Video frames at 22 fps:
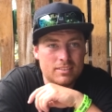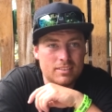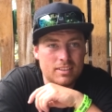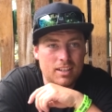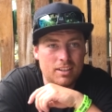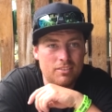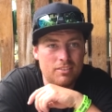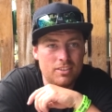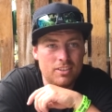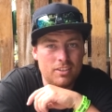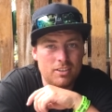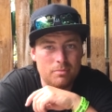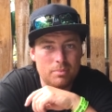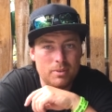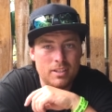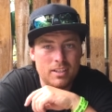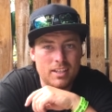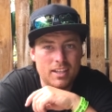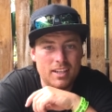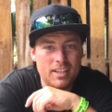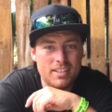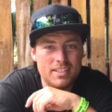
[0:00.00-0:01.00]
You
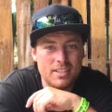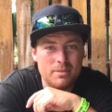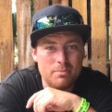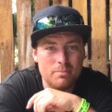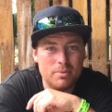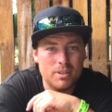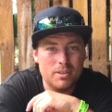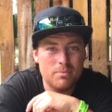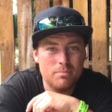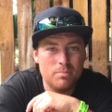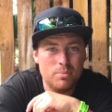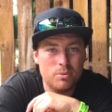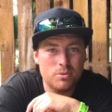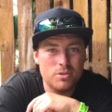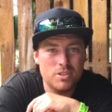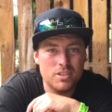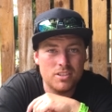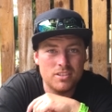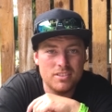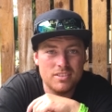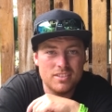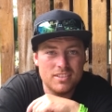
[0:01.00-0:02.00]
can do it.
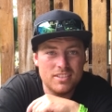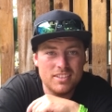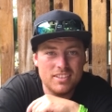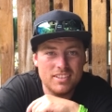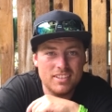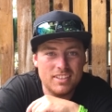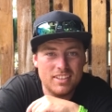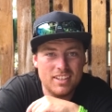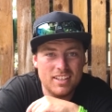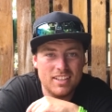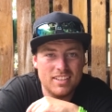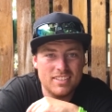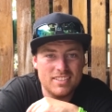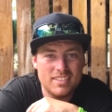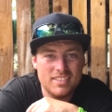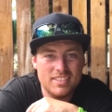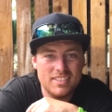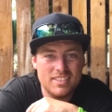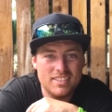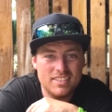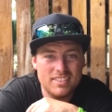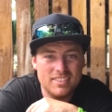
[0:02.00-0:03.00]
You
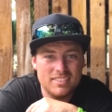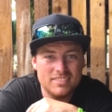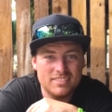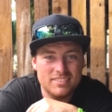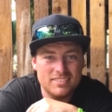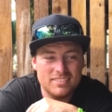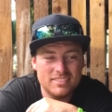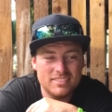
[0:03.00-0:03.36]
can do it.